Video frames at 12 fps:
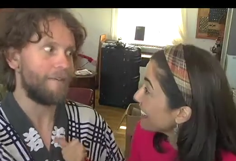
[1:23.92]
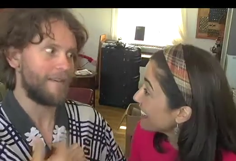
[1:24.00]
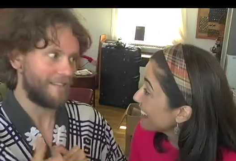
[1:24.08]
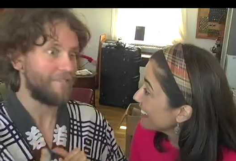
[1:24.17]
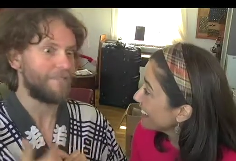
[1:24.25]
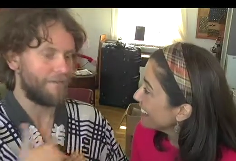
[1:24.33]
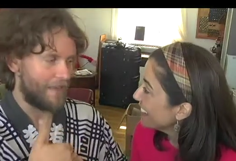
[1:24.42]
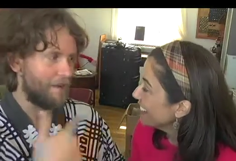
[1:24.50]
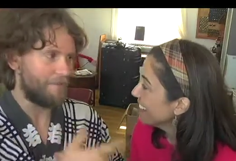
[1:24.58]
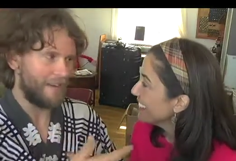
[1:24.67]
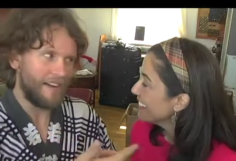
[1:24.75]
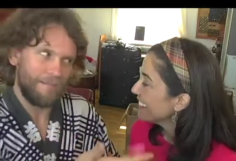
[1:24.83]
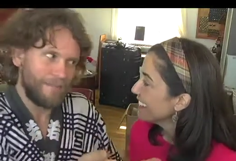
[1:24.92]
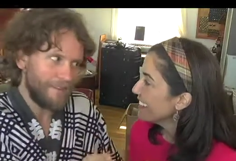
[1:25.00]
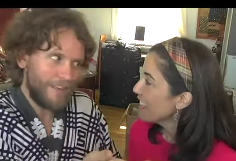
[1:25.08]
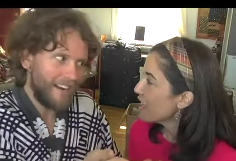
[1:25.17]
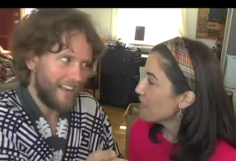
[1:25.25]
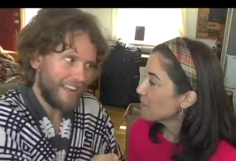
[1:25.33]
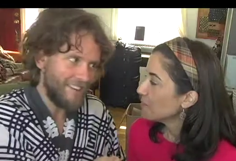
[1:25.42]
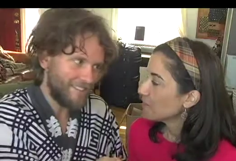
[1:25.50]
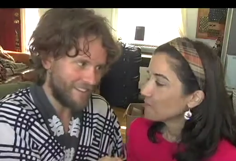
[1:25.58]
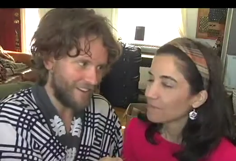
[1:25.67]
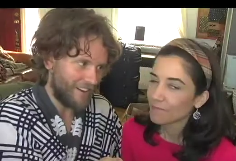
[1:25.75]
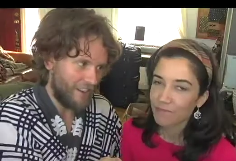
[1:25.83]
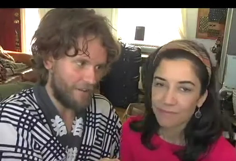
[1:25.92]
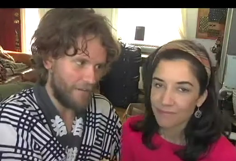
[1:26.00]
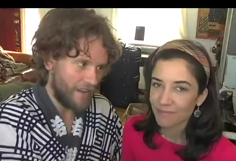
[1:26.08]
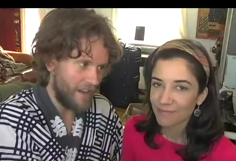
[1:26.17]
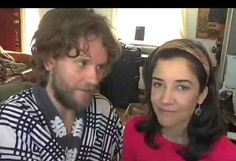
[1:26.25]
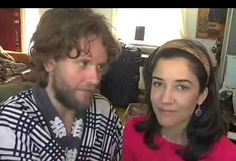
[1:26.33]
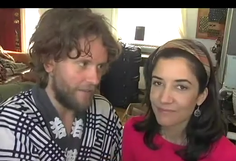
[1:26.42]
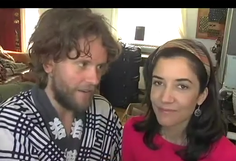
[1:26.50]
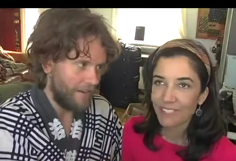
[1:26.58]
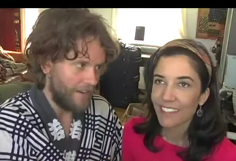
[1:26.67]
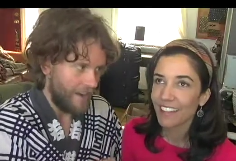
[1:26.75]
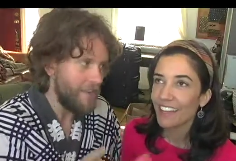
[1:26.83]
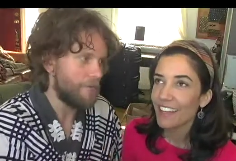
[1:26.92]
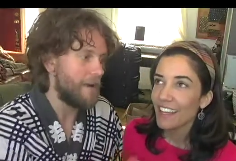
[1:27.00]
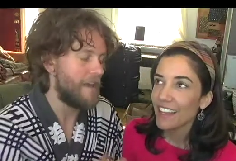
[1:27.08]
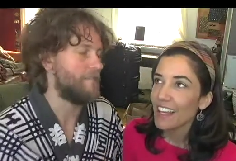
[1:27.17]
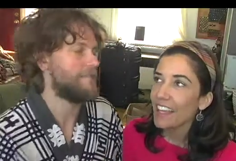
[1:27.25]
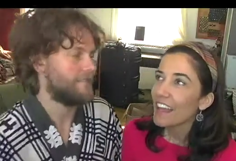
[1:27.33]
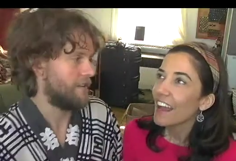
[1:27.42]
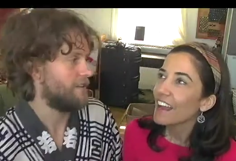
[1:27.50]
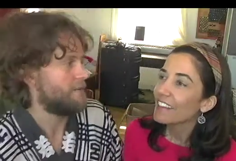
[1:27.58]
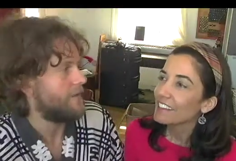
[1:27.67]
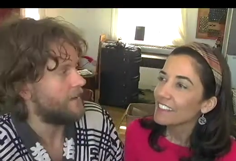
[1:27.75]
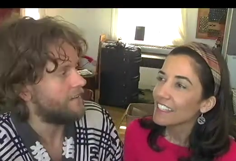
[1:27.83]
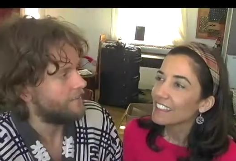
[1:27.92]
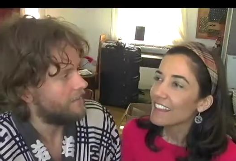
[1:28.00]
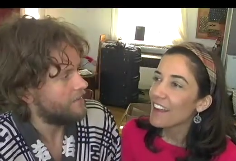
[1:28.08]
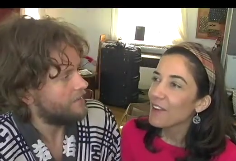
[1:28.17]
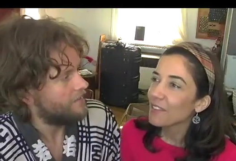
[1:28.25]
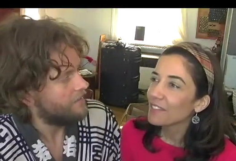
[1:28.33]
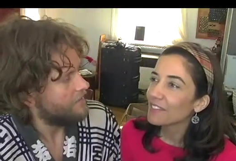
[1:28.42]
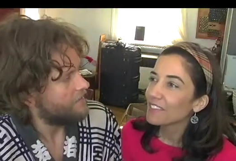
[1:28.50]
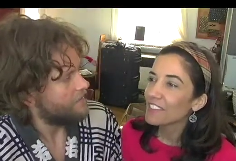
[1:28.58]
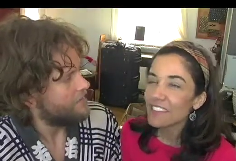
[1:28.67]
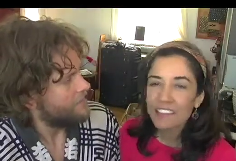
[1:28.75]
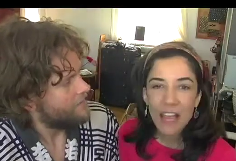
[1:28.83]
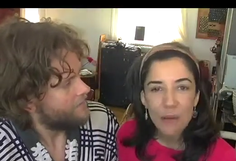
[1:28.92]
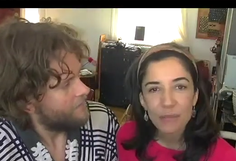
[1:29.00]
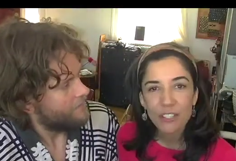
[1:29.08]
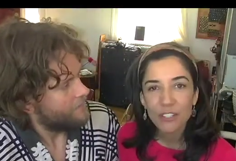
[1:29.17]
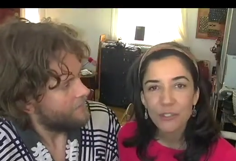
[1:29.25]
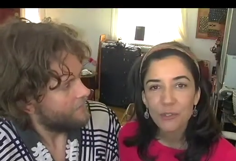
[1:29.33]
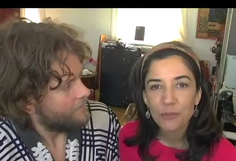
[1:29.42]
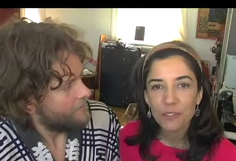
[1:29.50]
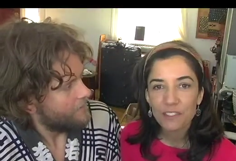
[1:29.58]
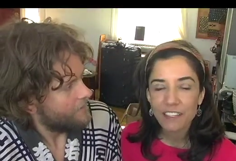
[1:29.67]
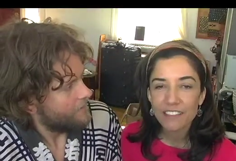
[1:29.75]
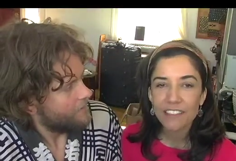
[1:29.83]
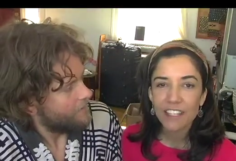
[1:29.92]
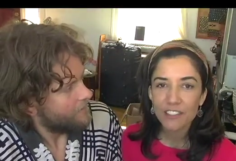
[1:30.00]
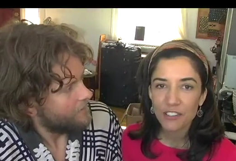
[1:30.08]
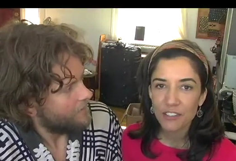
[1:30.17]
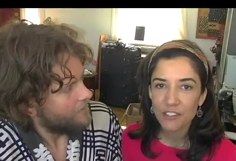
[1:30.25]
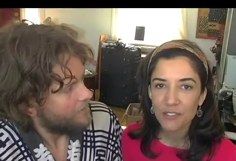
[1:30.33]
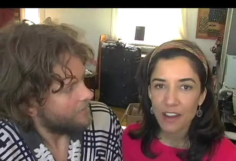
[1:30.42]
Speaker 1: call myself dumb, that would be dumb. So then again, you're still calling me dumb. Either way, you're insulting me.
Speaker 2: See, now, does this happen to you where things get turned